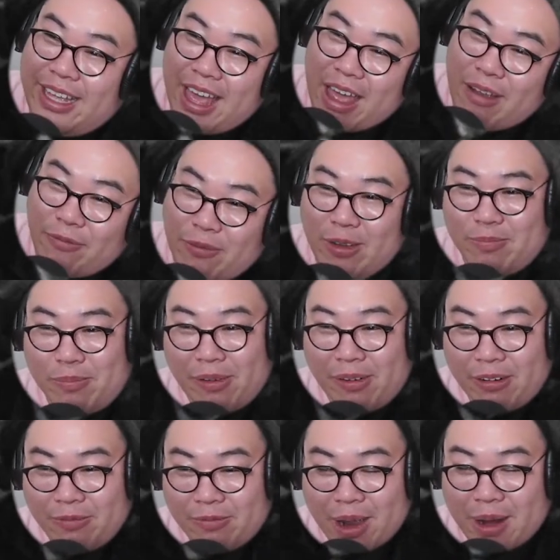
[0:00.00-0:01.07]
Every
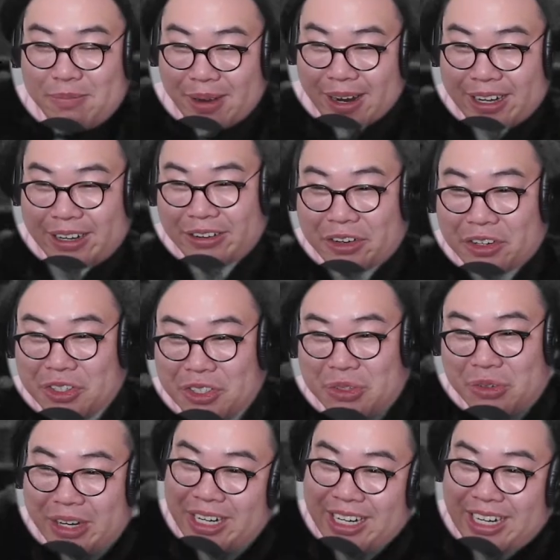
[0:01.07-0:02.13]
part of my body hurts right